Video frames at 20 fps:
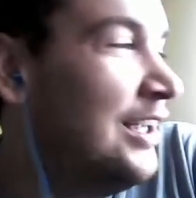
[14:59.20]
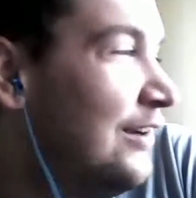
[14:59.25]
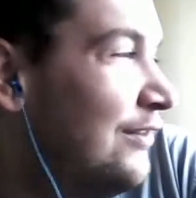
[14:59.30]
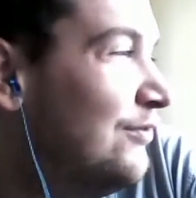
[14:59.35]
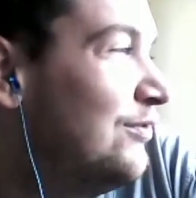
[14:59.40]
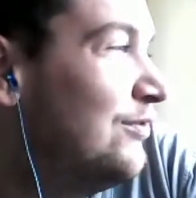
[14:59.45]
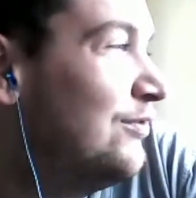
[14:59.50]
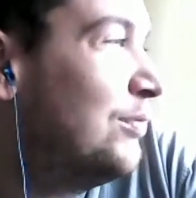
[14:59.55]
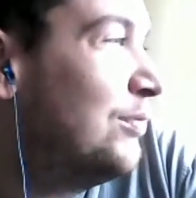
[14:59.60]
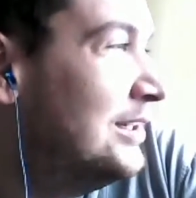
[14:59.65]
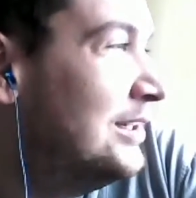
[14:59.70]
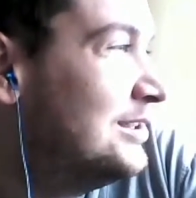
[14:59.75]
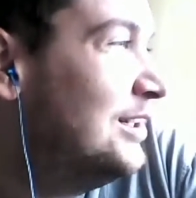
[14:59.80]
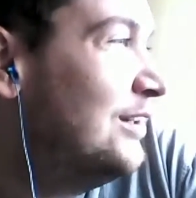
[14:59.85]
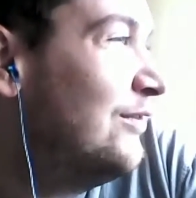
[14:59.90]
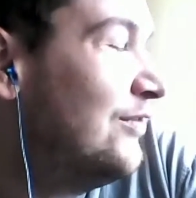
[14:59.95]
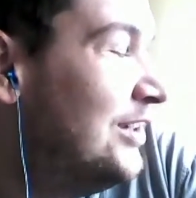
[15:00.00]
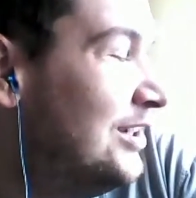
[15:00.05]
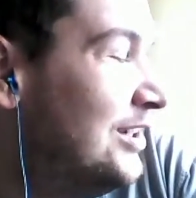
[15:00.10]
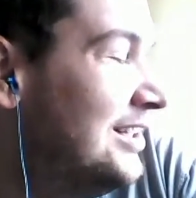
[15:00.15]
if the
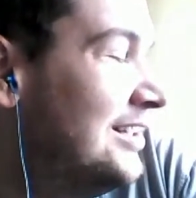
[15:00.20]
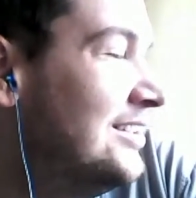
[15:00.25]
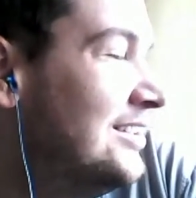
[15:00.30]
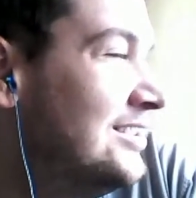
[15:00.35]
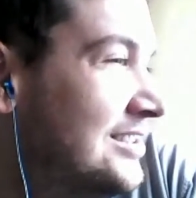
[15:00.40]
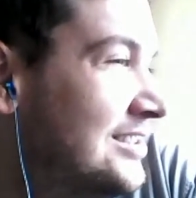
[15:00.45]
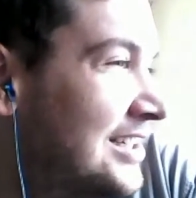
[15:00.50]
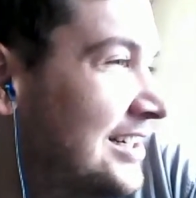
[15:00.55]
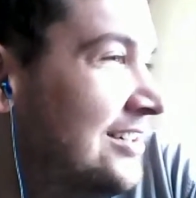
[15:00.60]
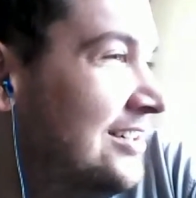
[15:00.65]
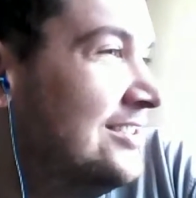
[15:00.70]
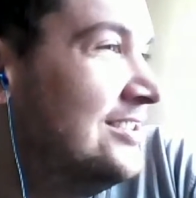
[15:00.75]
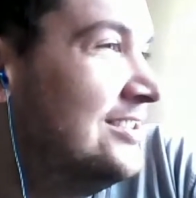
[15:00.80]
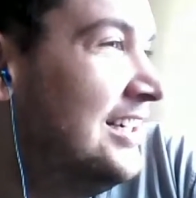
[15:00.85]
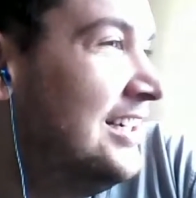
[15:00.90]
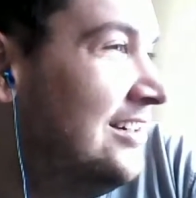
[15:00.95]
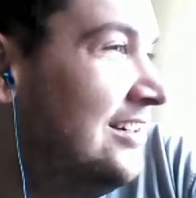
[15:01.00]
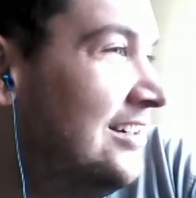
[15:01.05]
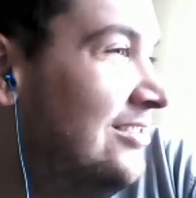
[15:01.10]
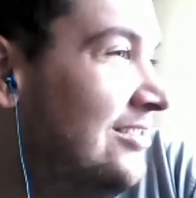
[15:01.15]
president fell down the stairs
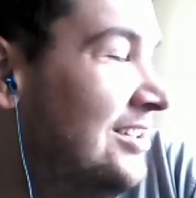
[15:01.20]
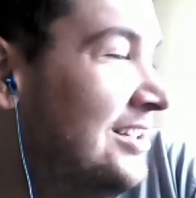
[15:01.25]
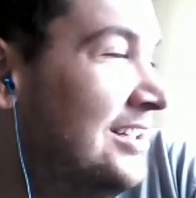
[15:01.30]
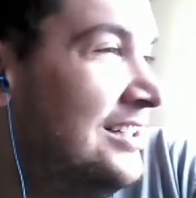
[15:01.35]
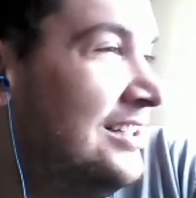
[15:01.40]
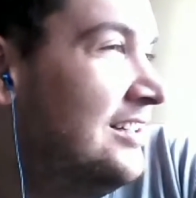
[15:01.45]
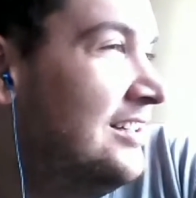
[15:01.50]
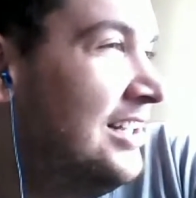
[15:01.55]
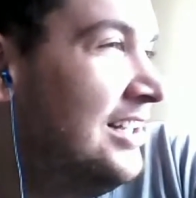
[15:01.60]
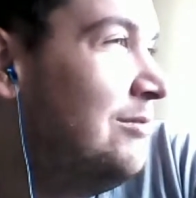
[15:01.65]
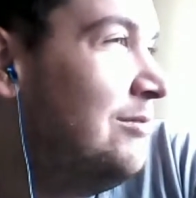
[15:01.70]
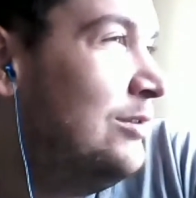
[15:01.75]
now, it